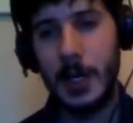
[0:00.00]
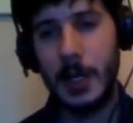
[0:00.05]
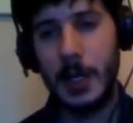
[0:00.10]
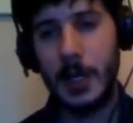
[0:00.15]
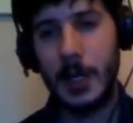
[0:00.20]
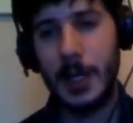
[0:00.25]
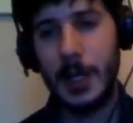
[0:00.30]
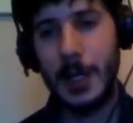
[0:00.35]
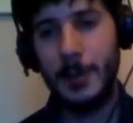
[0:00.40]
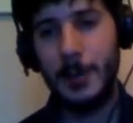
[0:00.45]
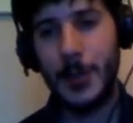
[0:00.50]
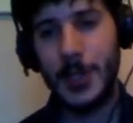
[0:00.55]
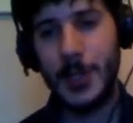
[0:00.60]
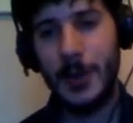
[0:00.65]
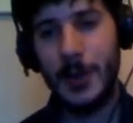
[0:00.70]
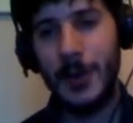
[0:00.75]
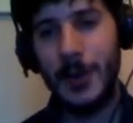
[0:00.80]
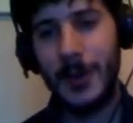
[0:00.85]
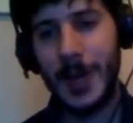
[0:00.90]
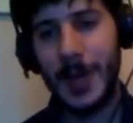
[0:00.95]
The theme
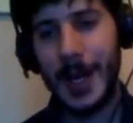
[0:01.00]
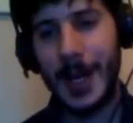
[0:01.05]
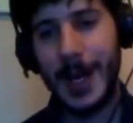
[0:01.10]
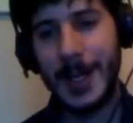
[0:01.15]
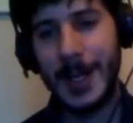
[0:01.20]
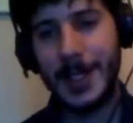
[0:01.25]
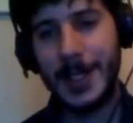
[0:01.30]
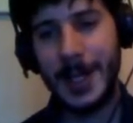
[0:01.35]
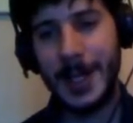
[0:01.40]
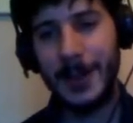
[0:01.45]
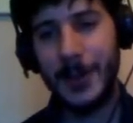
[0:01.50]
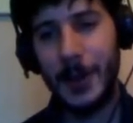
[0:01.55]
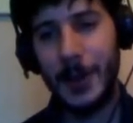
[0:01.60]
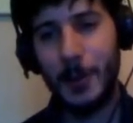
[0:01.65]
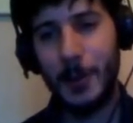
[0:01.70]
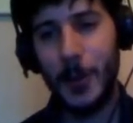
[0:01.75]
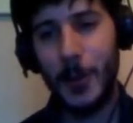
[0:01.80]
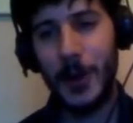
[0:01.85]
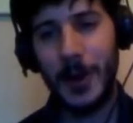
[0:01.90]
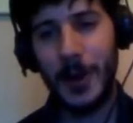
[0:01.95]
song, that catchy little
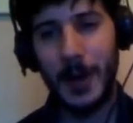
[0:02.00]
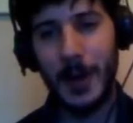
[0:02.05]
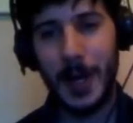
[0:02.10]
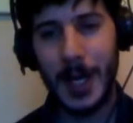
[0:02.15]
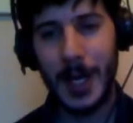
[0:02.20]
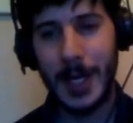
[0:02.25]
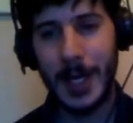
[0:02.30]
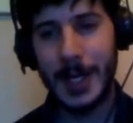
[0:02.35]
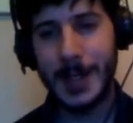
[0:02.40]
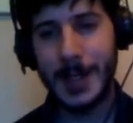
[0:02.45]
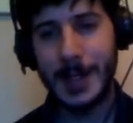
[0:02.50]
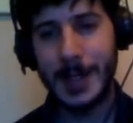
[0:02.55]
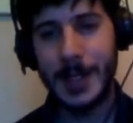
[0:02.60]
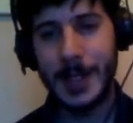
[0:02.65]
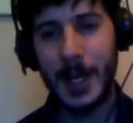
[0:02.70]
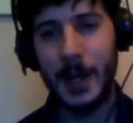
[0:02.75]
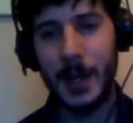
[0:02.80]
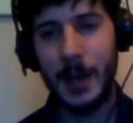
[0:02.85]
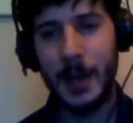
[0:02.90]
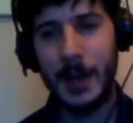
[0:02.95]
number, is
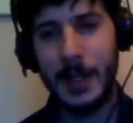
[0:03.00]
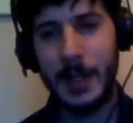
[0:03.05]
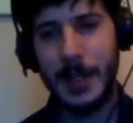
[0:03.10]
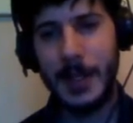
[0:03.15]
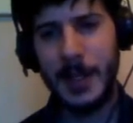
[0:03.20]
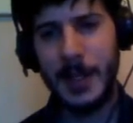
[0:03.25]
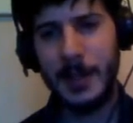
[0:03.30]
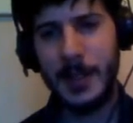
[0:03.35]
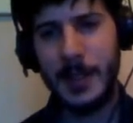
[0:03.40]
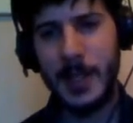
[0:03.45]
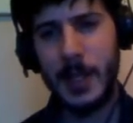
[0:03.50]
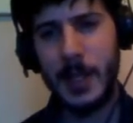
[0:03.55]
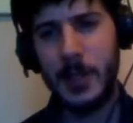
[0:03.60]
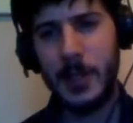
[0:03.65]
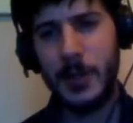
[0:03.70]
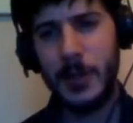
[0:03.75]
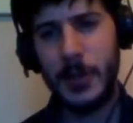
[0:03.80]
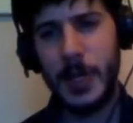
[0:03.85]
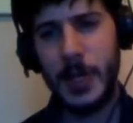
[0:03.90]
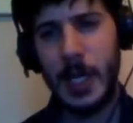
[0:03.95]
a 19th
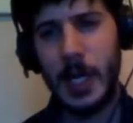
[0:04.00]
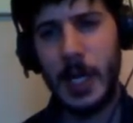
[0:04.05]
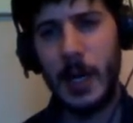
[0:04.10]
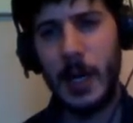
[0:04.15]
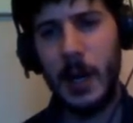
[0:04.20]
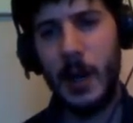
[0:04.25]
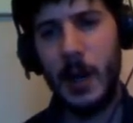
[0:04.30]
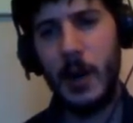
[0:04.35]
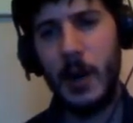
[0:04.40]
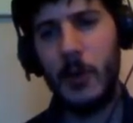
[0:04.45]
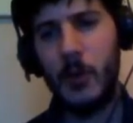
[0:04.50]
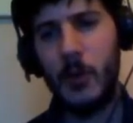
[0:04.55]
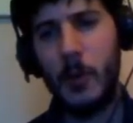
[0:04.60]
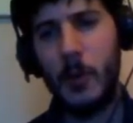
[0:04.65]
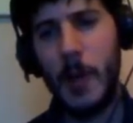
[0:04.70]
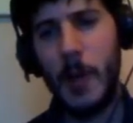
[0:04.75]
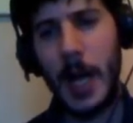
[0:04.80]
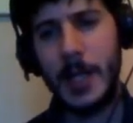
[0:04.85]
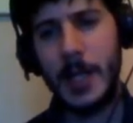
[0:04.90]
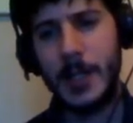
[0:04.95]
century
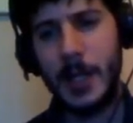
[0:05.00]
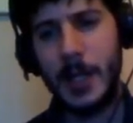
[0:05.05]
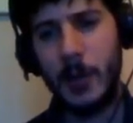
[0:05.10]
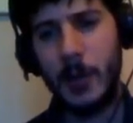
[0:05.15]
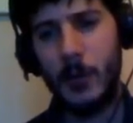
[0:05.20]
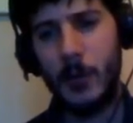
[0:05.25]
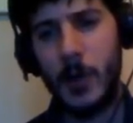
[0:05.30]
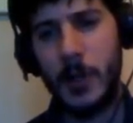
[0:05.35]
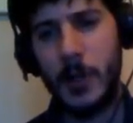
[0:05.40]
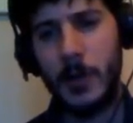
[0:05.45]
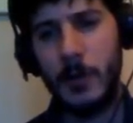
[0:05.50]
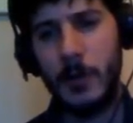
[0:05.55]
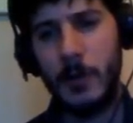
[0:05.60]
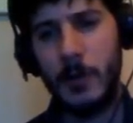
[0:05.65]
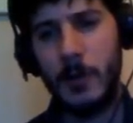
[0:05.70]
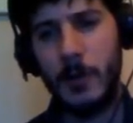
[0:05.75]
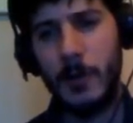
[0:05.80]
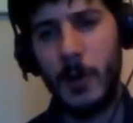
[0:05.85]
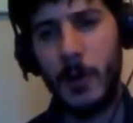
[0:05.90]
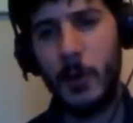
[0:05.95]
romantic Russian
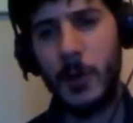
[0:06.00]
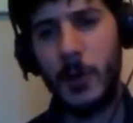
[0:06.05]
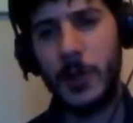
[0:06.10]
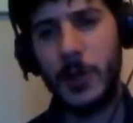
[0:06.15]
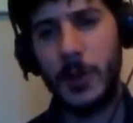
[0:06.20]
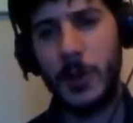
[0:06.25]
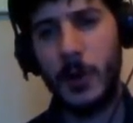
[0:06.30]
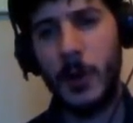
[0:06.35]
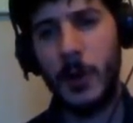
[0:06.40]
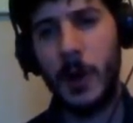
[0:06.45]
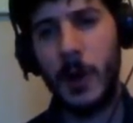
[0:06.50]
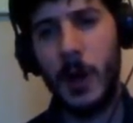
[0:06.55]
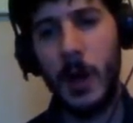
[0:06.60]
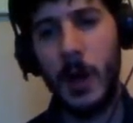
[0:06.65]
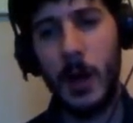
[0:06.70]
folk song,